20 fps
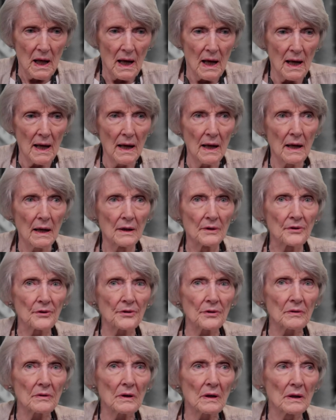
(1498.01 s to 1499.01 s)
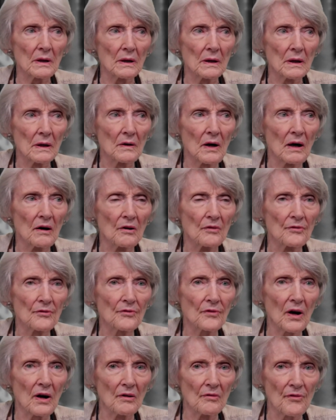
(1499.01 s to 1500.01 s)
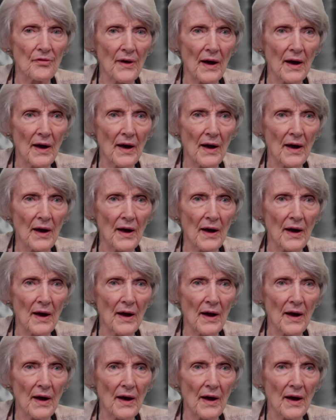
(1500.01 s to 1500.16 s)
And uh, of, of